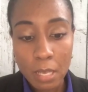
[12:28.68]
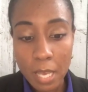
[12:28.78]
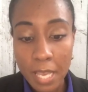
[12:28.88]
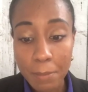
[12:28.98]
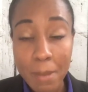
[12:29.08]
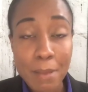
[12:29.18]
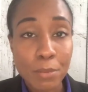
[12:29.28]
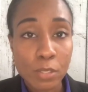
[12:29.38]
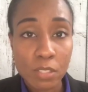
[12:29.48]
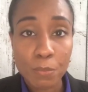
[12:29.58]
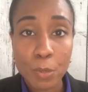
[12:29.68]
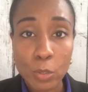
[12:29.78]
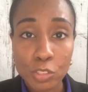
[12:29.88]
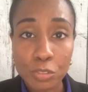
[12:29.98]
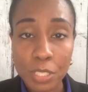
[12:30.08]
In my books of
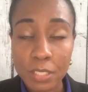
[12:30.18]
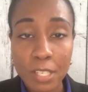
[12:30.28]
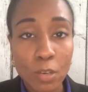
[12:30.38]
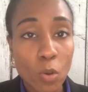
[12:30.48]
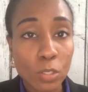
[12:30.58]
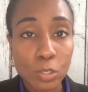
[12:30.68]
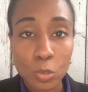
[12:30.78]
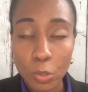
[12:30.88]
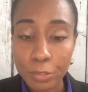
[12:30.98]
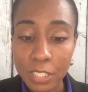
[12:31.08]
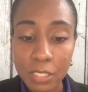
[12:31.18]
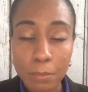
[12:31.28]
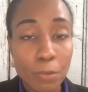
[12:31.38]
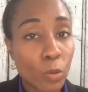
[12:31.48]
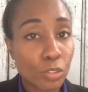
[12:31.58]
poetry, they're all stories,
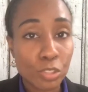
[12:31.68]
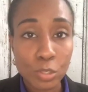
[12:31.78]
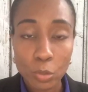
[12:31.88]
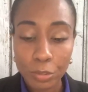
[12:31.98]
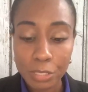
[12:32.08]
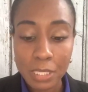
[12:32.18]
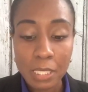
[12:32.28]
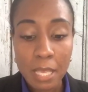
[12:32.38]
poetry stories,